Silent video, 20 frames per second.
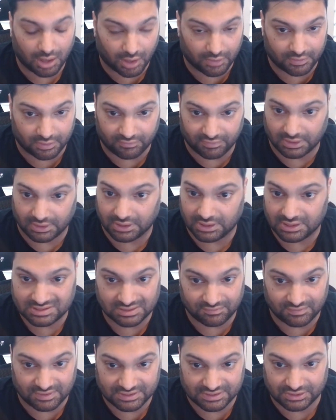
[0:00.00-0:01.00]
are there various
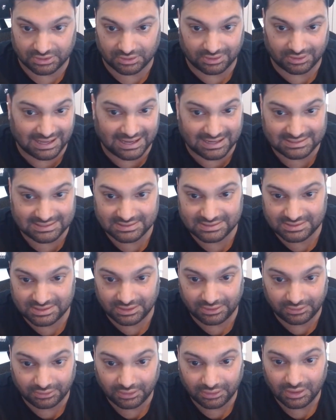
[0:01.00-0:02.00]
investor classes
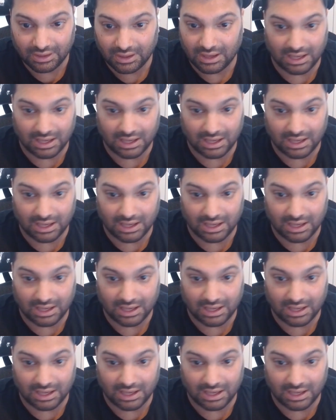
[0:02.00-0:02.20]
here?